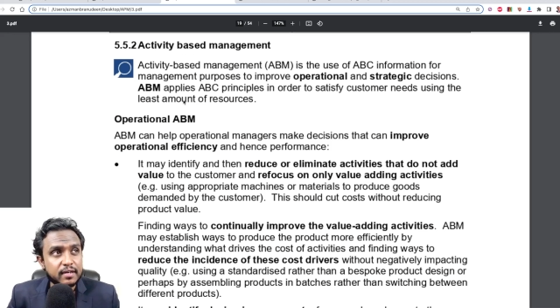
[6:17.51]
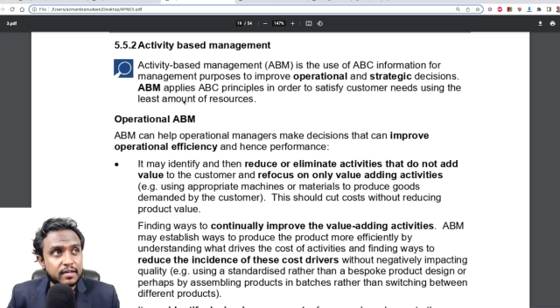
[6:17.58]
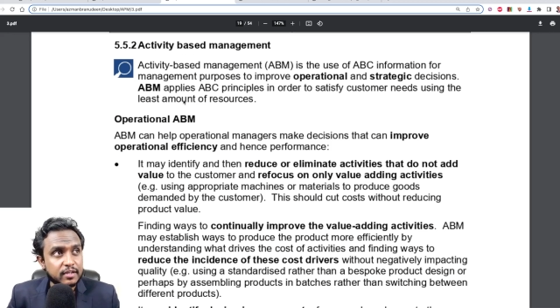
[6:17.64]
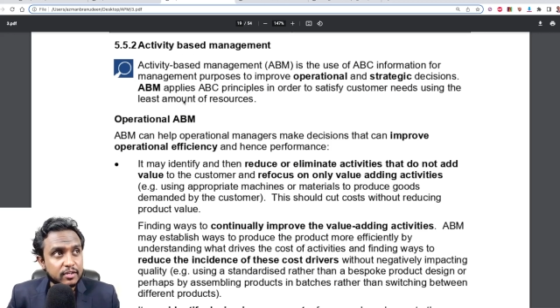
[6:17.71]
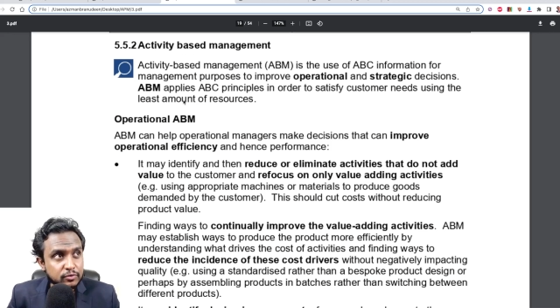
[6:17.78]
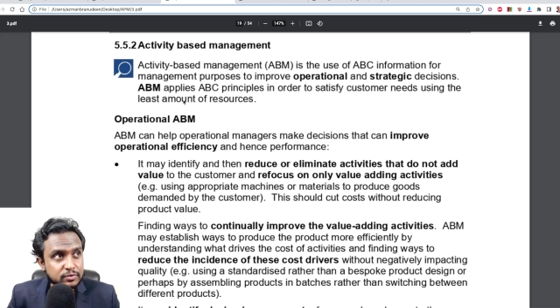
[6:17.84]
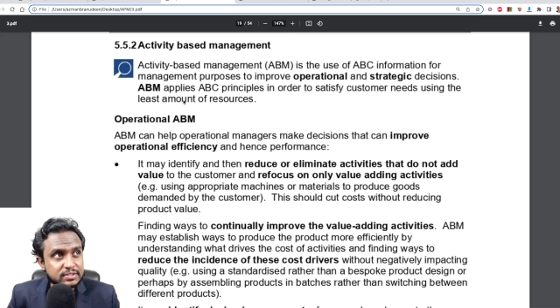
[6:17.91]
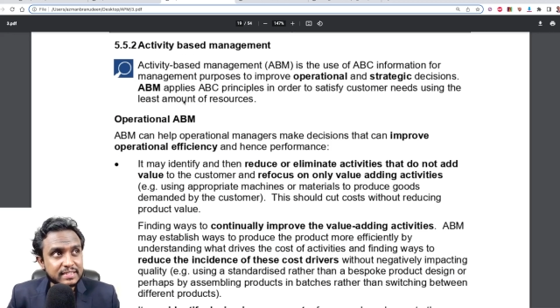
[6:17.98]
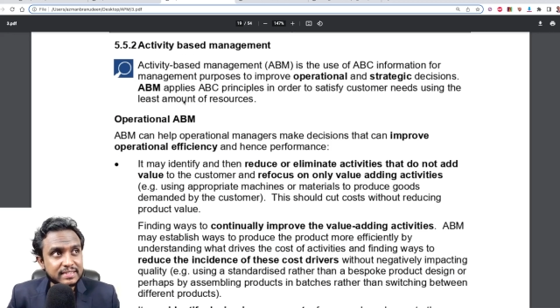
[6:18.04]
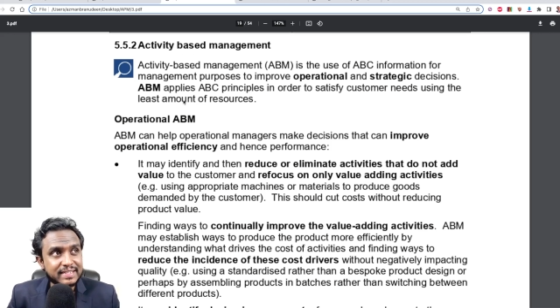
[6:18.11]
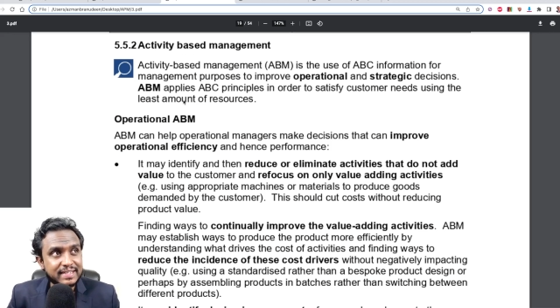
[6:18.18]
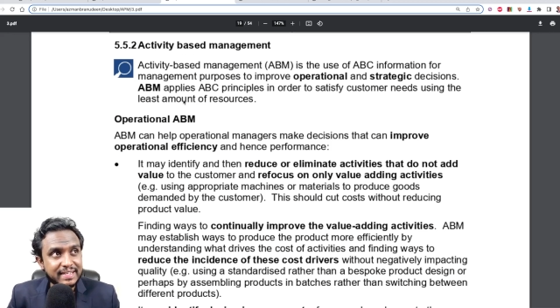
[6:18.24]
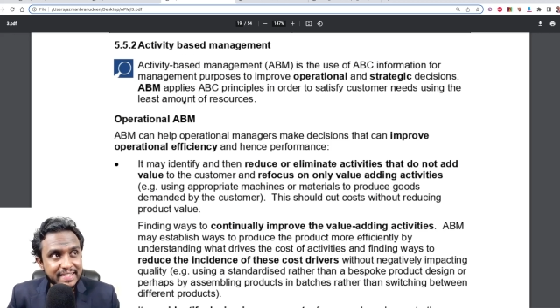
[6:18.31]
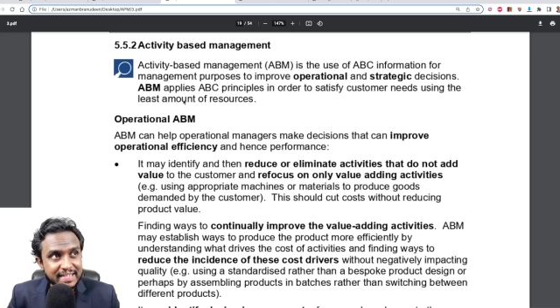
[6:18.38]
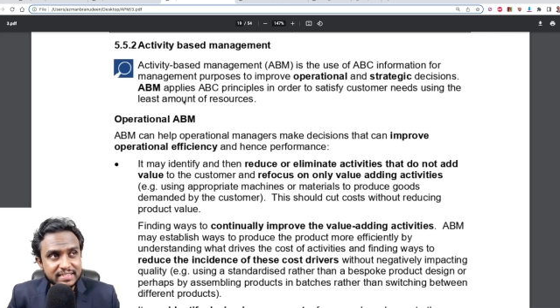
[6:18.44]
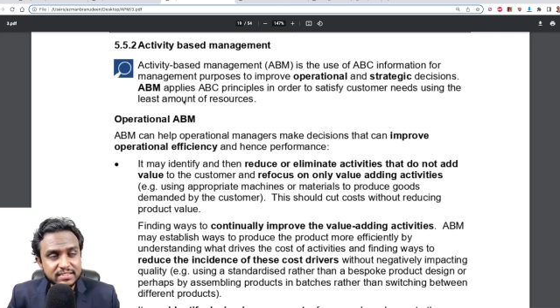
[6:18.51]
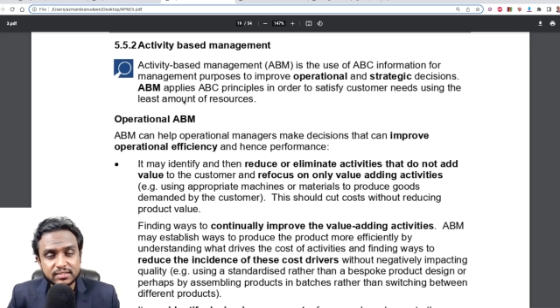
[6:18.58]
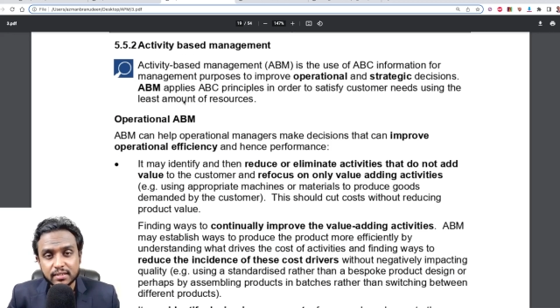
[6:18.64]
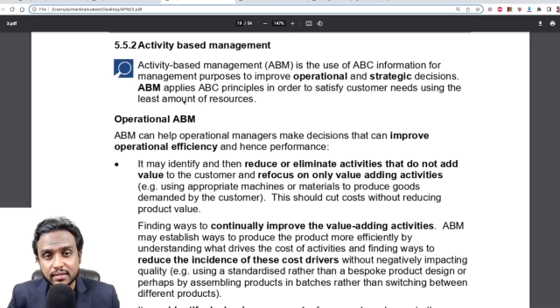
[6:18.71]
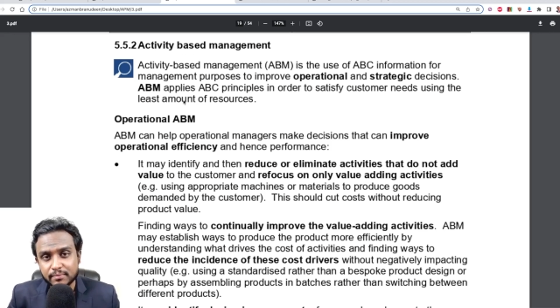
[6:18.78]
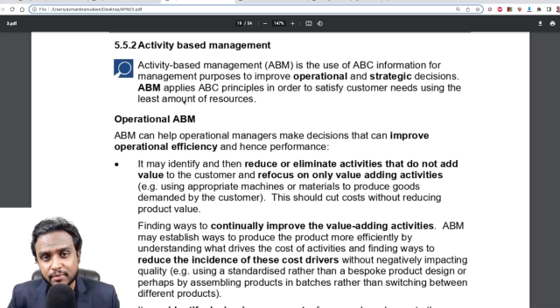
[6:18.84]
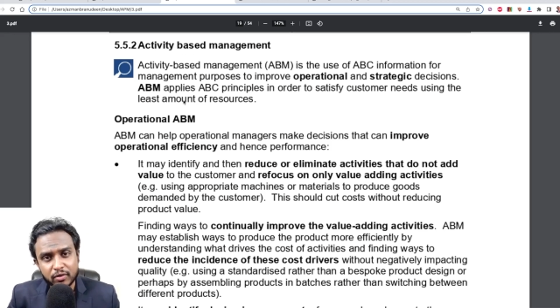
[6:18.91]
using the least
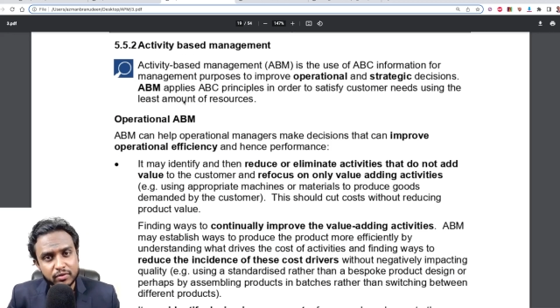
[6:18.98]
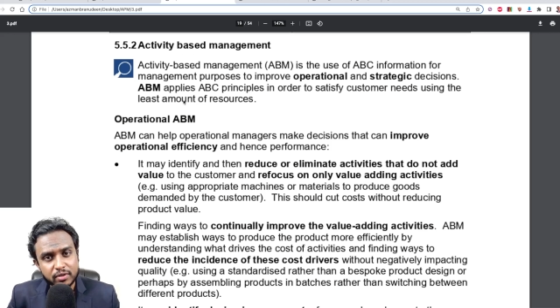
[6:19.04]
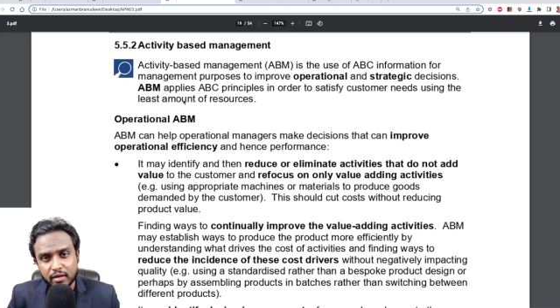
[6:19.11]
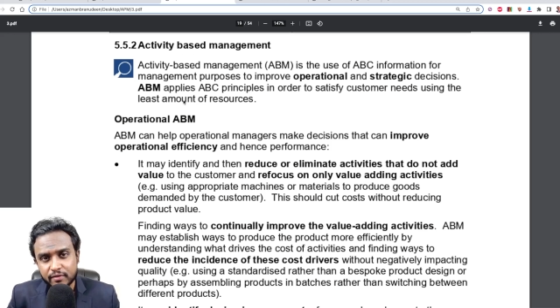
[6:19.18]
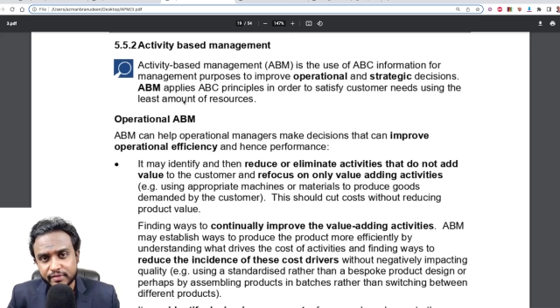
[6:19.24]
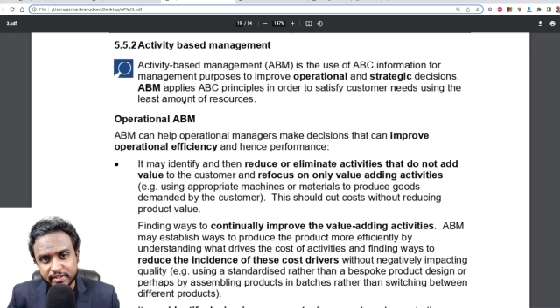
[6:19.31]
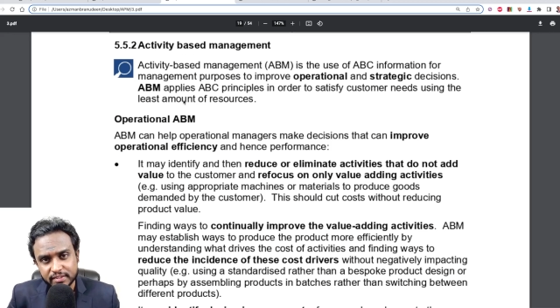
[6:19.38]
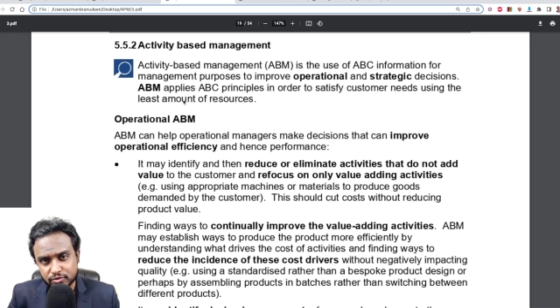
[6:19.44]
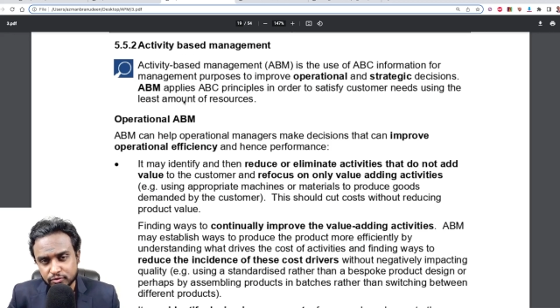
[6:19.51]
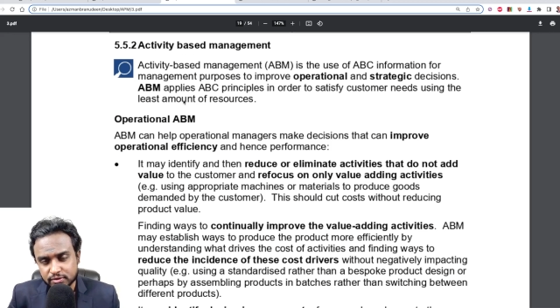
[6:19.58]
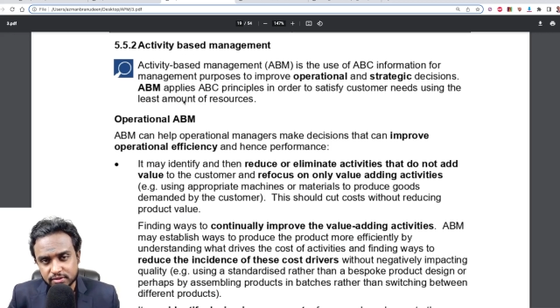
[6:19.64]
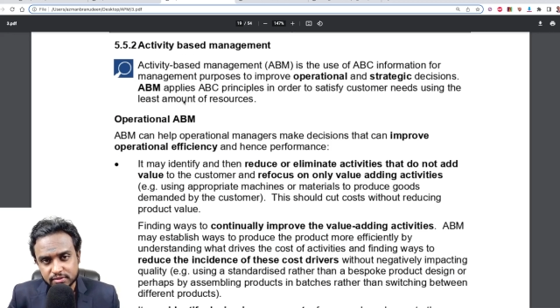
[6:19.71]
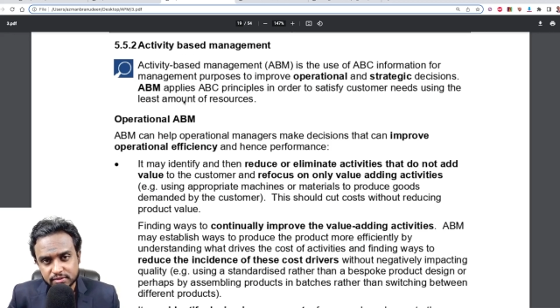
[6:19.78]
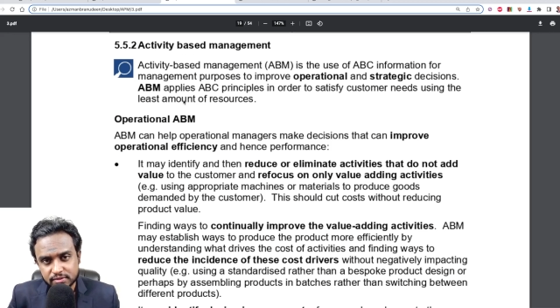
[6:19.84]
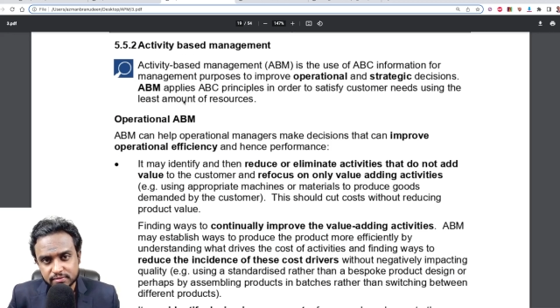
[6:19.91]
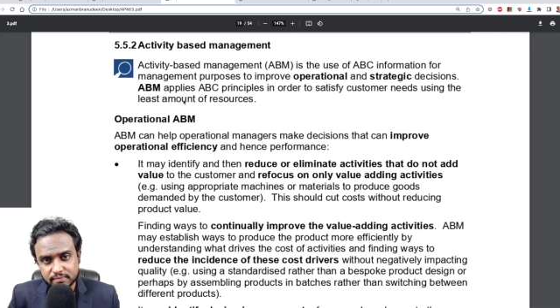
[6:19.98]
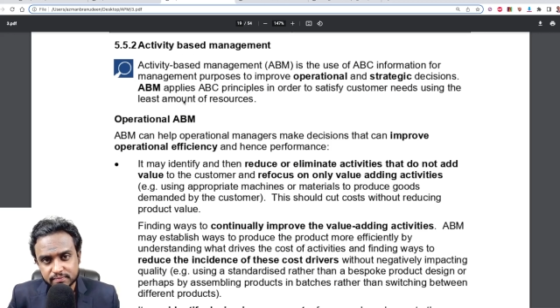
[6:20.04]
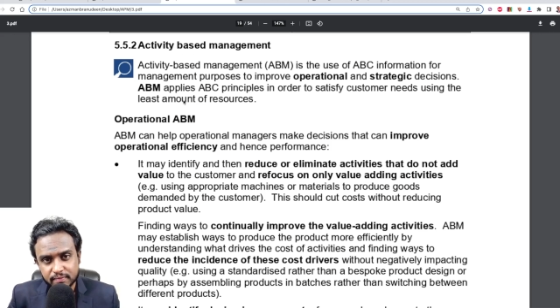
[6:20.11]
amount of resources.